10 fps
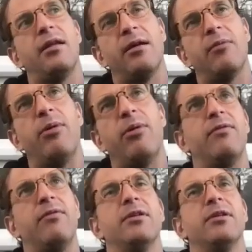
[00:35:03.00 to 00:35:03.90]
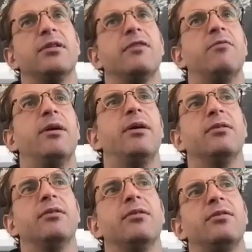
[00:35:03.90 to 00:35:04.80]
think I'm paraphrasing Jeff
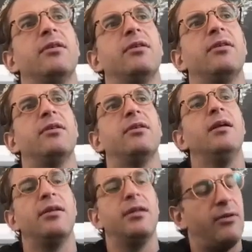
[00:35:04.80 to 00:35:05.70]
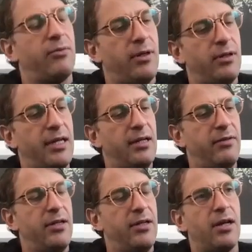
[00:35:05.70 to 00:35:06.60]
Bezos. He's like, well, to
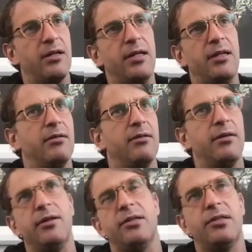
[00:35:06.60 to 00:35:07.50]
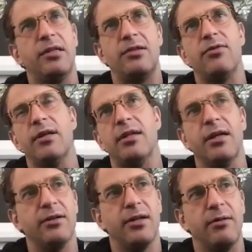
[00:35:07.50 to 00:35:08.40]
innovate, you kind of need, he said three
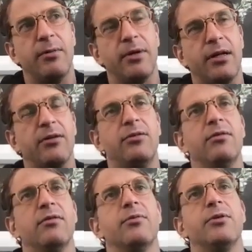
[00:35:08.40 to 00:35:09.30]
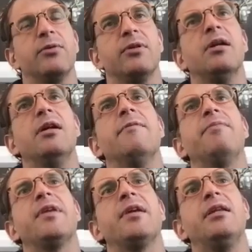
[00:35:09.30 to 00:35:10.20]
things. I remember kind of two of them, which was
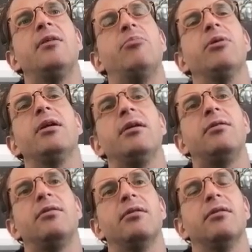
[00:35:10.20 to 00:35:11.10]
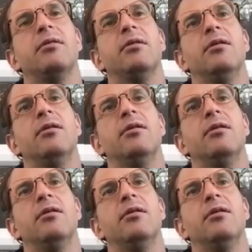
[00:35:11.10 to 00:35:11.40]
you need the ability to